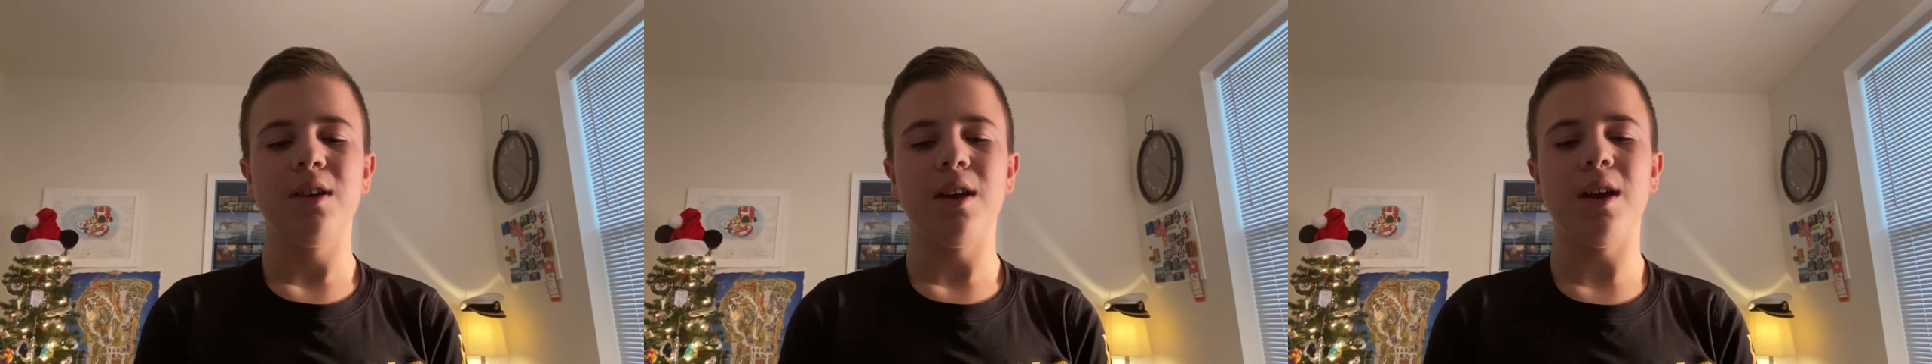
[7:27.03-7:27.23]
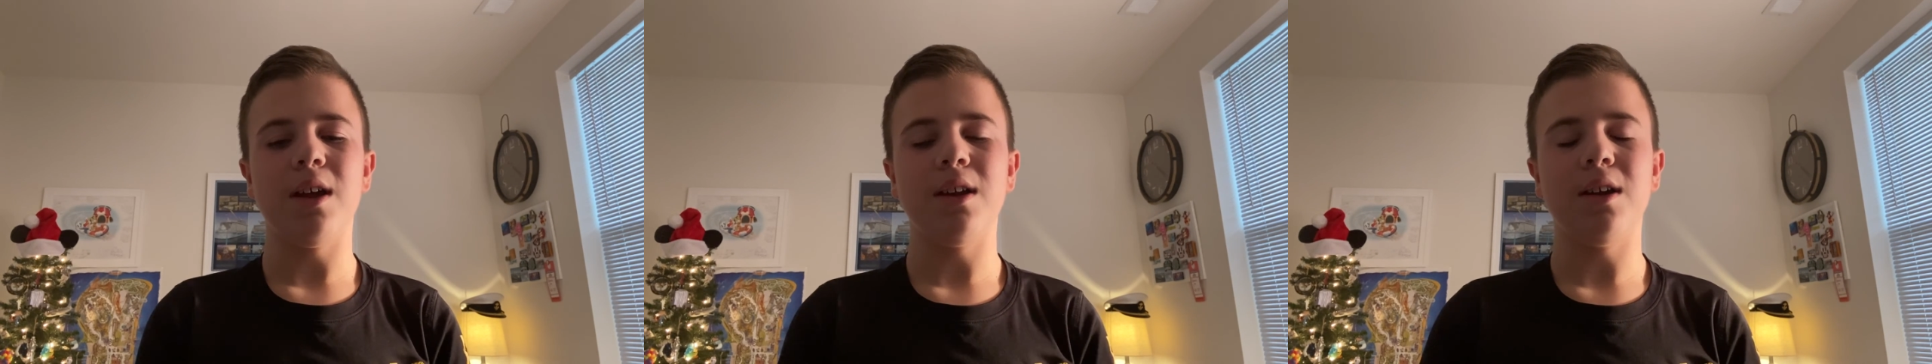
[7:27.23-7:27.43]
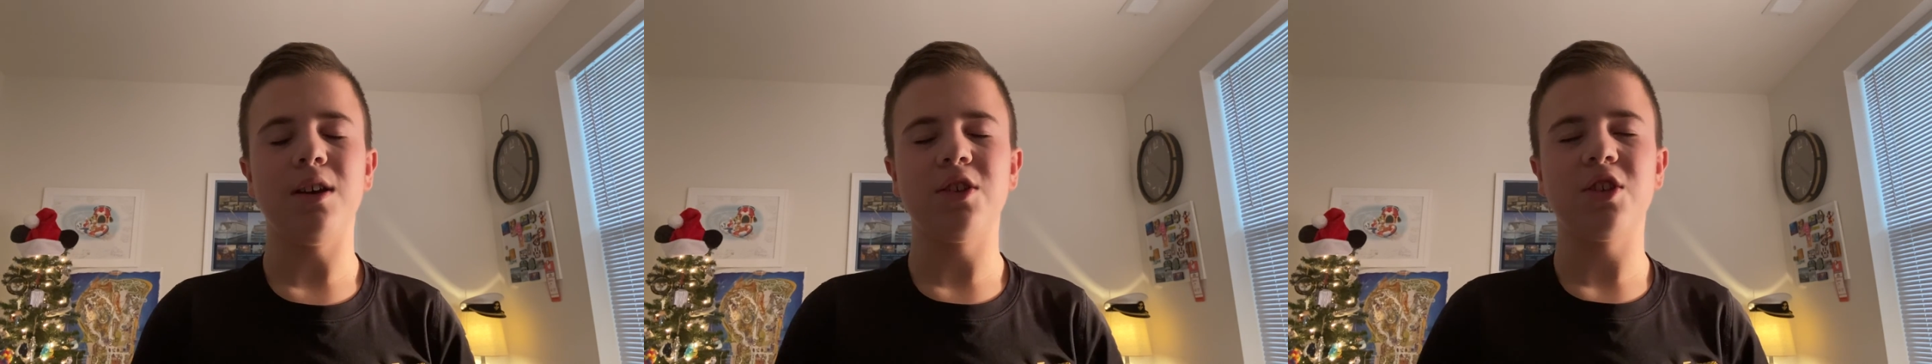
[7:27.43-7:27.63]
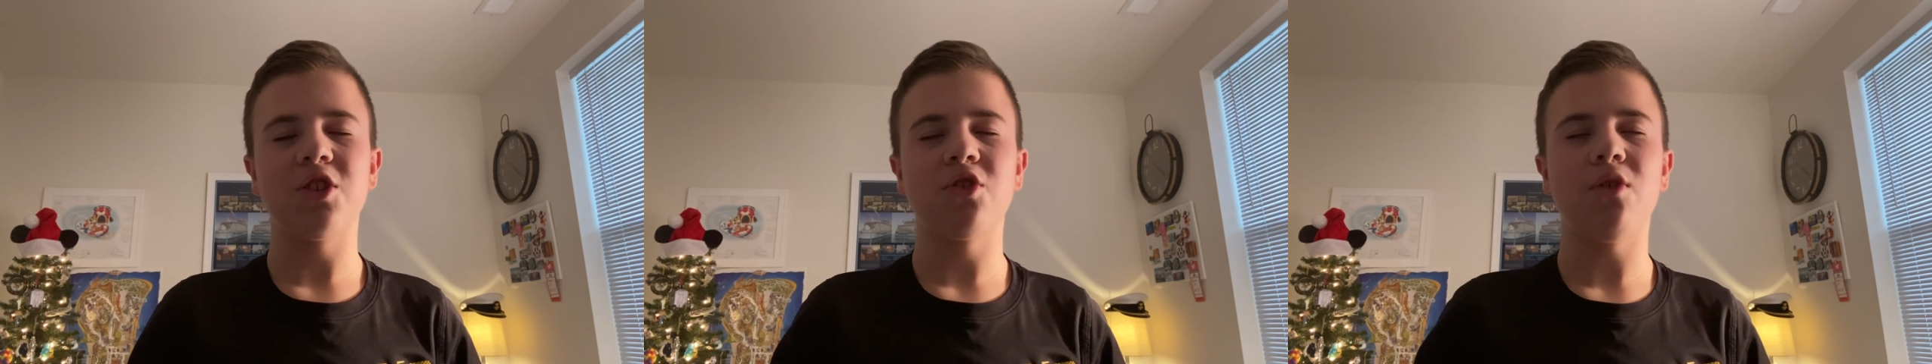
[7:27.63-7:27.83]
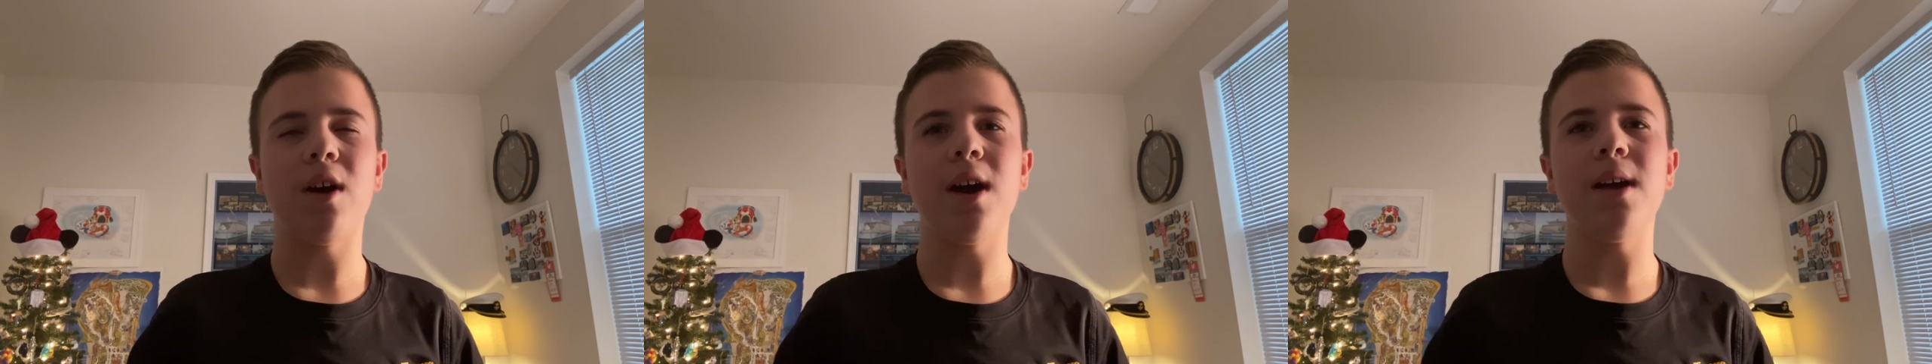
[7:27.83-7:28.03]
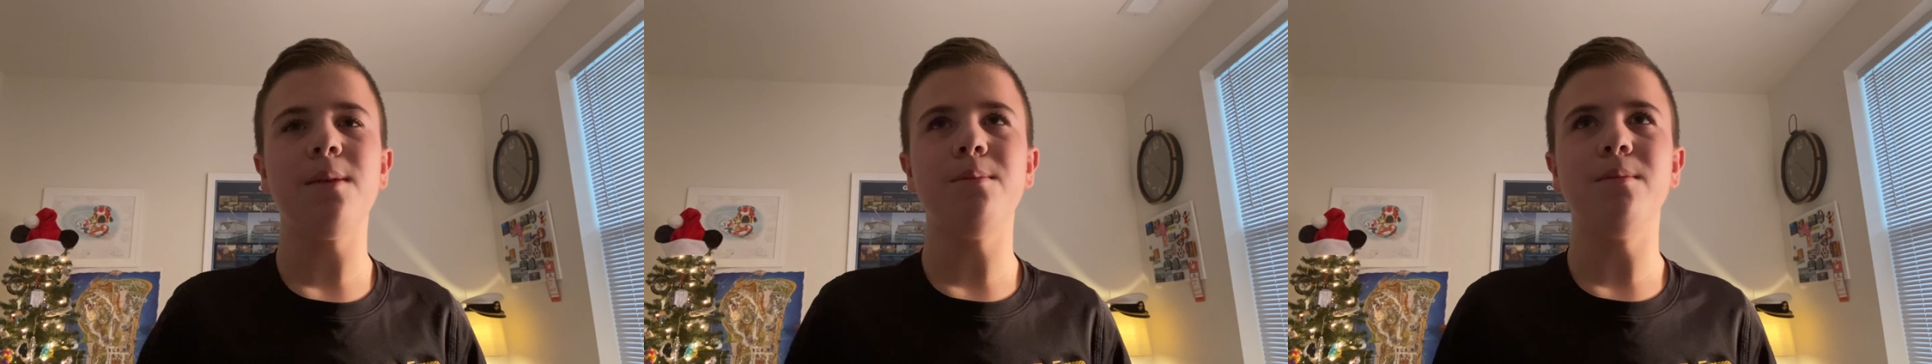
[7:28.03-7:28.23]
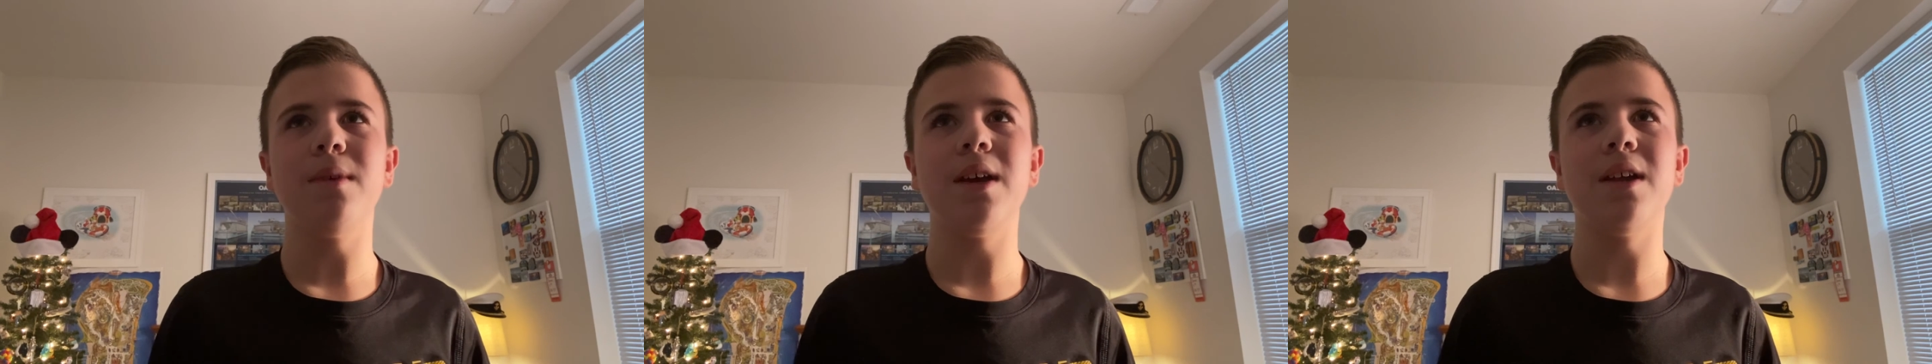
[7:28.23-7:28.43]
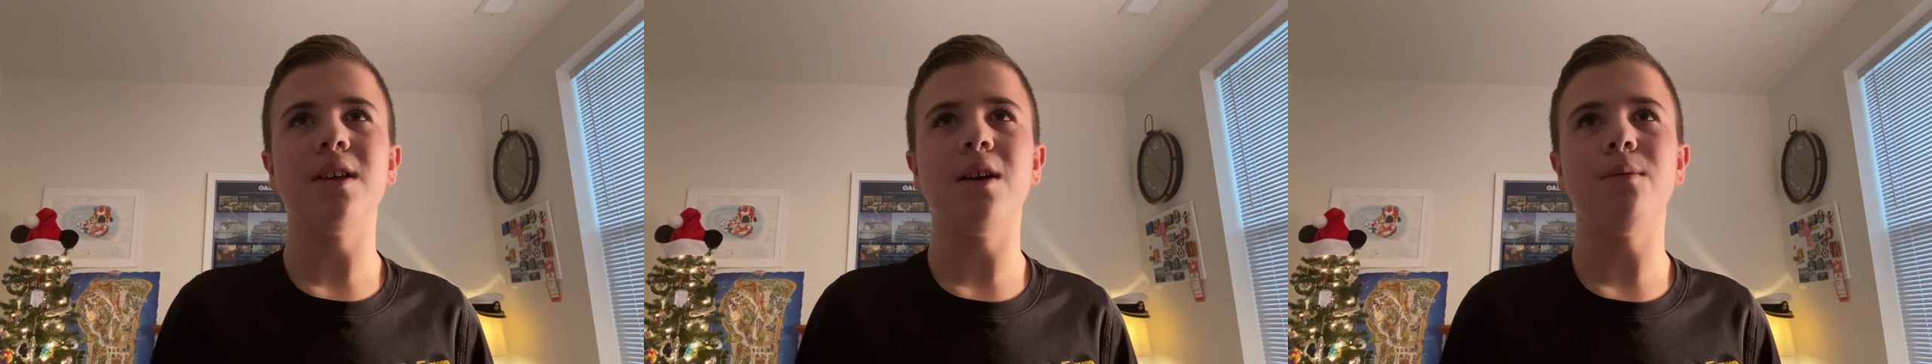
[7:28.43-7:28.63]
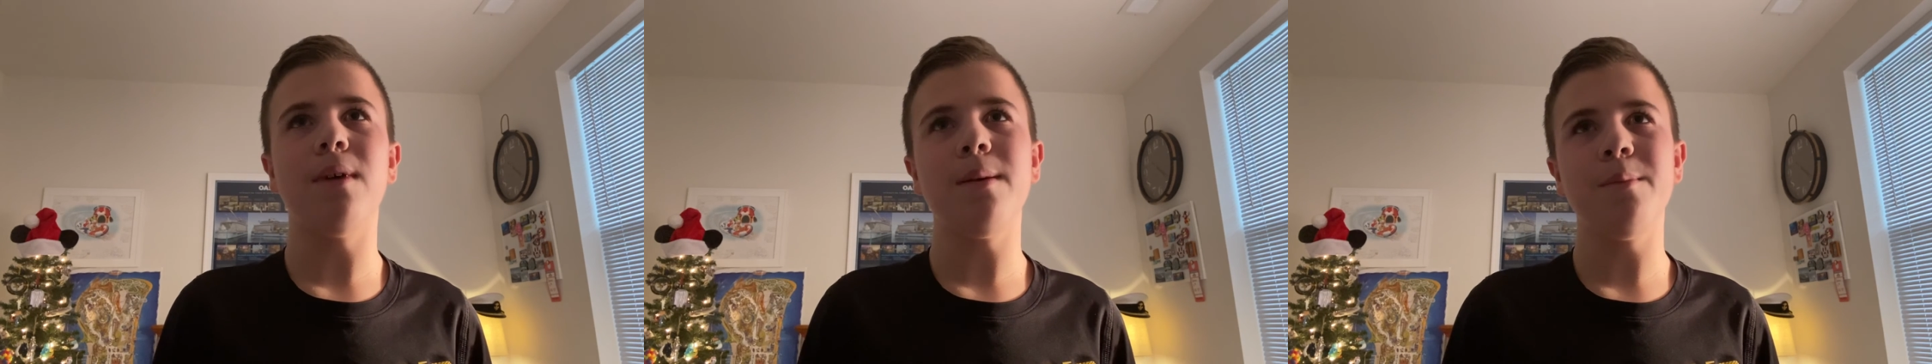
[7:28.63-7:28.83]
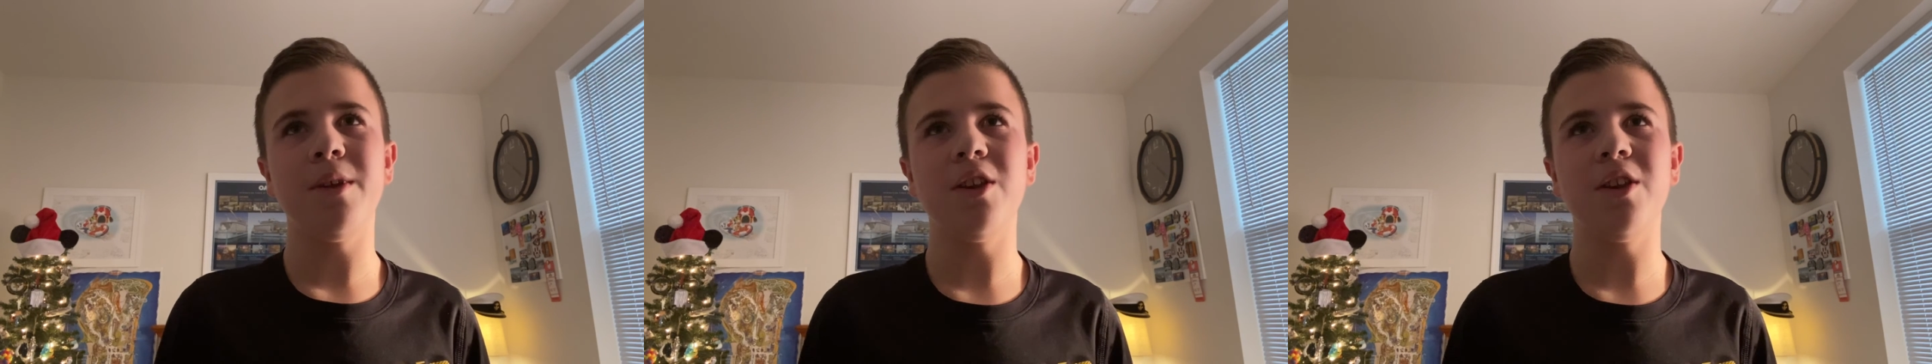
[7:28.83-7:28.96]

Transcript: and subscribe, and let